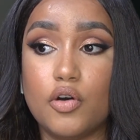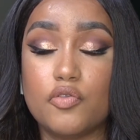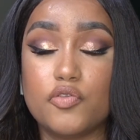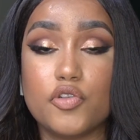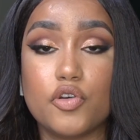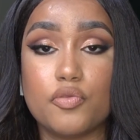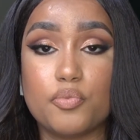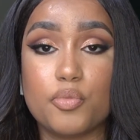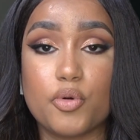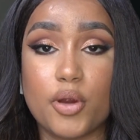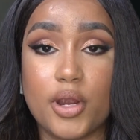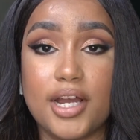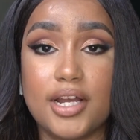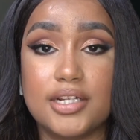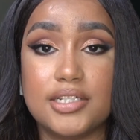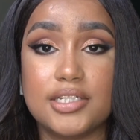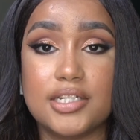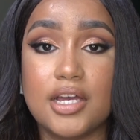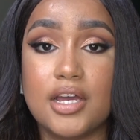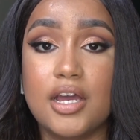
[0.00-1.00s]
your
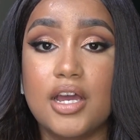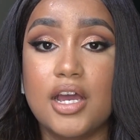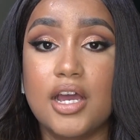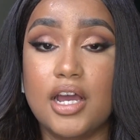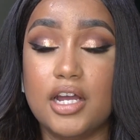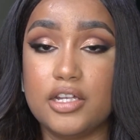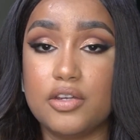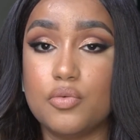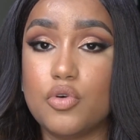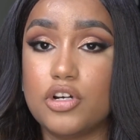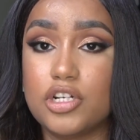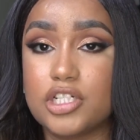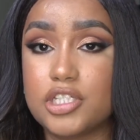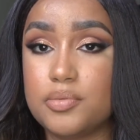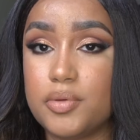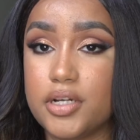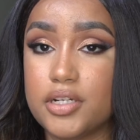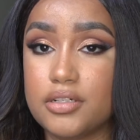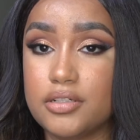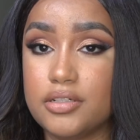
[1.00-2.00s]
brand, and it works
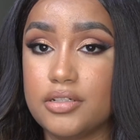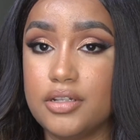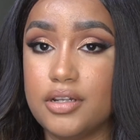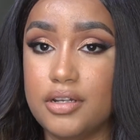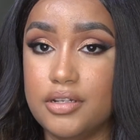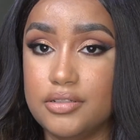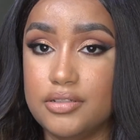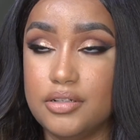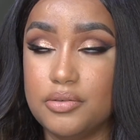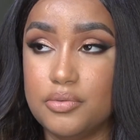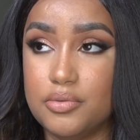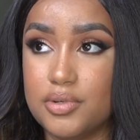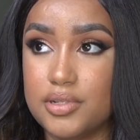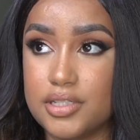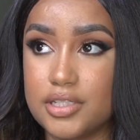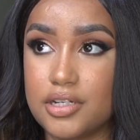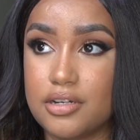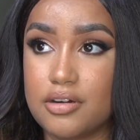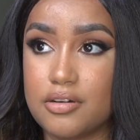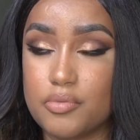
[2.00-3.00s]
better than the ones
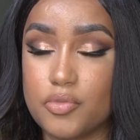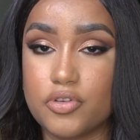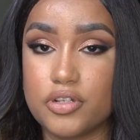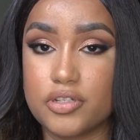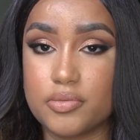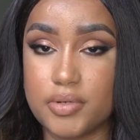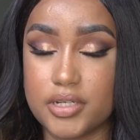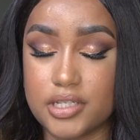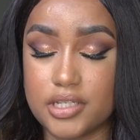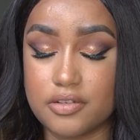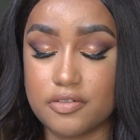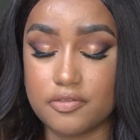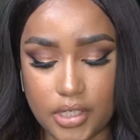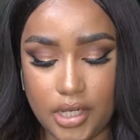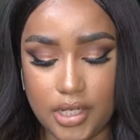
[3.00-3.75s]
that are more expensive.